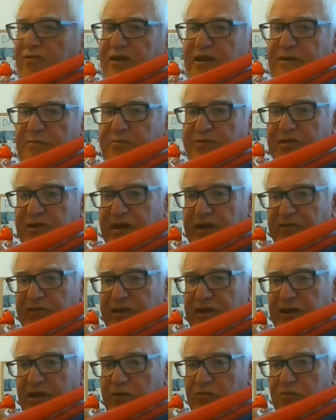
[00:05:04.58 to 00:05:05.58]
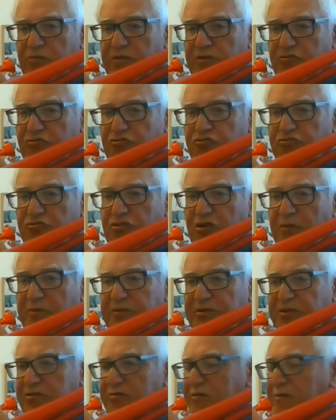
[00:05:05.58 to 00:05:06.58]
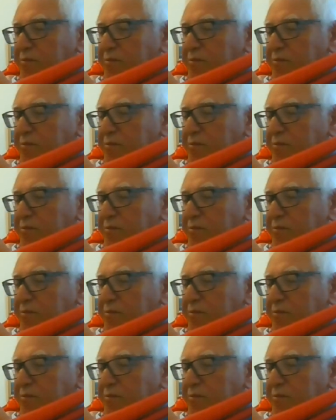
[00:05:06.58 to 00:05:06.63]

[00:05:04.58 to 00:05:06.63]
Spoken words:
lips and the note will drop to a